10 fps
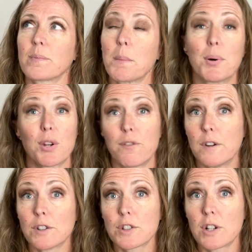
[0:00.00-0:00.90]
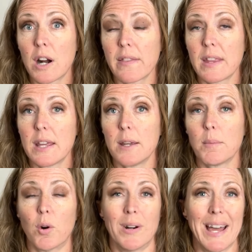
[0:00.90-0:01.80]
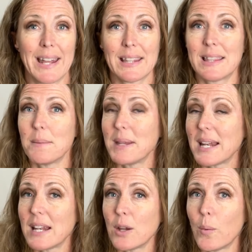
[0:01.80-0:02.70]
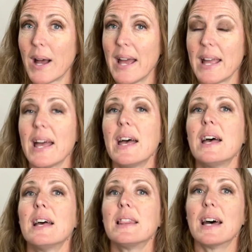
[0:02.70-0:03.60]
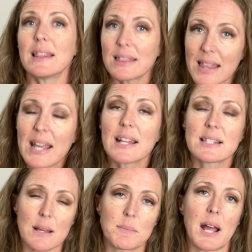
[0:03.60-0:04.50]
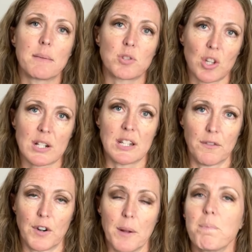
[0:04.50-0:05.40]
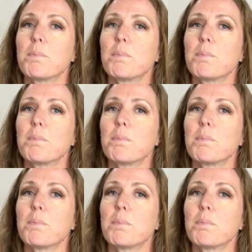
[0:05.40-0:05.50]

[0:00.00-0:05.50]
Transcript: put a filter on them or edit them in any way, that they can sometimes look different.